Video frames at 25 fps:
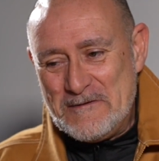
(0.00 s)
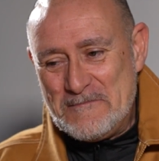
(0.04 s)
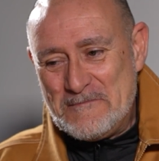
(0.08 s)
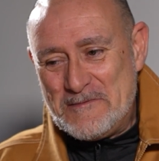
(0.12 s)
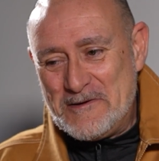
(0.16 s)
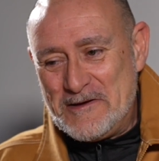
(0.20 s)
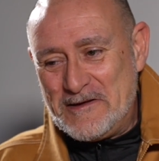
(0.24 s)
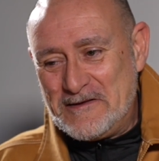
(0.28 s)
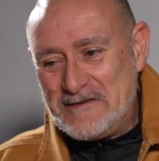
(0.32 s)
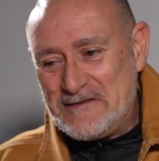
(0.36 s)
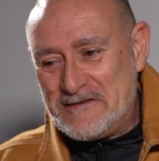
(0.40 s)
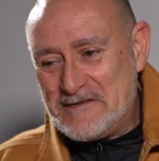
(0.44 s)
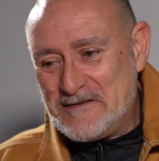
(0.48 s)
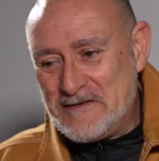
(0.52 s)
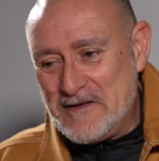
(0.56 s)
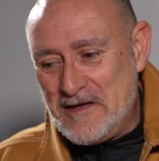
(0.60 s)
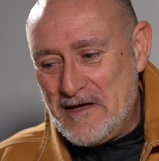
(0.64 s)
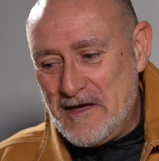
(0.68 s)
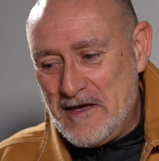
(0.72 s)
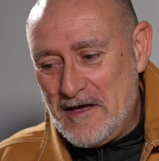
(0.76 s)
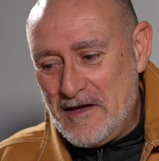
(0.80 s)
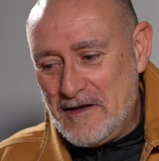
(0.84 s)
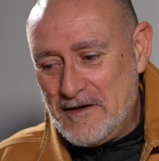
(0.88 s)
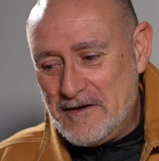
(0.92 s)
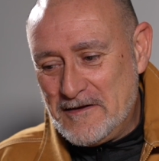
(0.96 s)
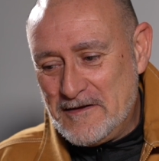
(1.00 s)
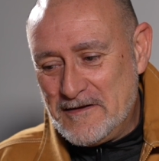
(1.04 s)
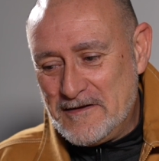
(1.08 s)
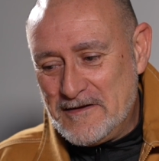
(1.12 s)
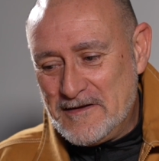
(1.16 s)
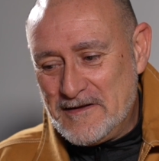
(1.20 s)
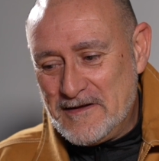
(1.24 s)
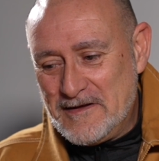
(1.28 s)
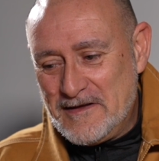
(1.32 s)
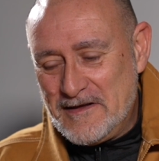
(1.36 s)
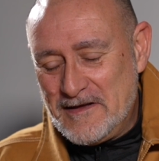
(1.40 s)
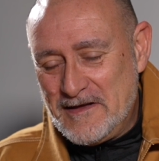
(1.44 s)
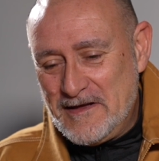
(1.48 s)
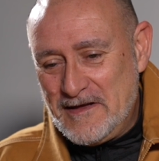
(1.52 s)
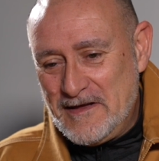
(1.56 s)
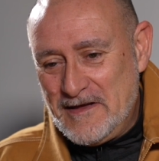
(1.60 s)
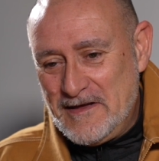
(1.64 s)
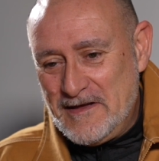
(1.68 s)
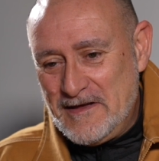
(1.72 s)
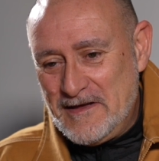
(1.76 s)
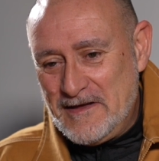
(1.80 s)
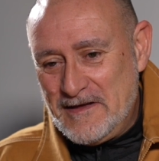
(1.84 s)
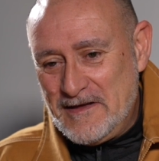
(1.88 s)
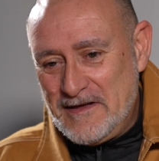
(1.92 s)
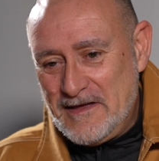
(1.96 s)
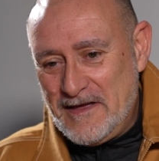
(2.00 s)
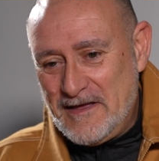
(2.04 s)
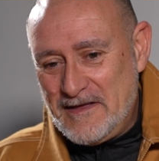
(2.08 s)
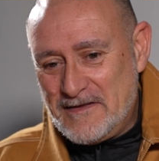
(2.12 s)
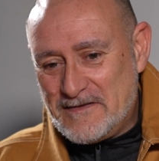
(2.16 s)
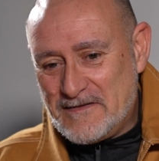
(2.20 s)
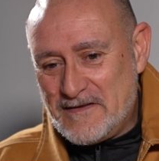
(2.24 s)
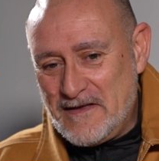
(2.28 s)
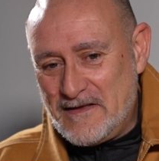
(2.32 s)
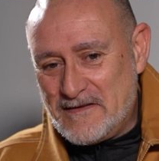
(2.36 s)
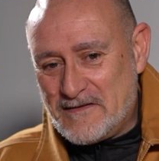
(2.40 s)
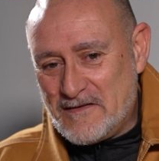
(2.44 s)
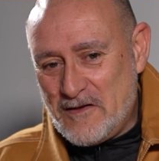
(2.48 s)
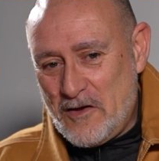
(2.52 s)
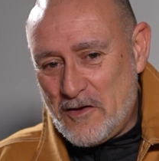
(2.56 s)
But it's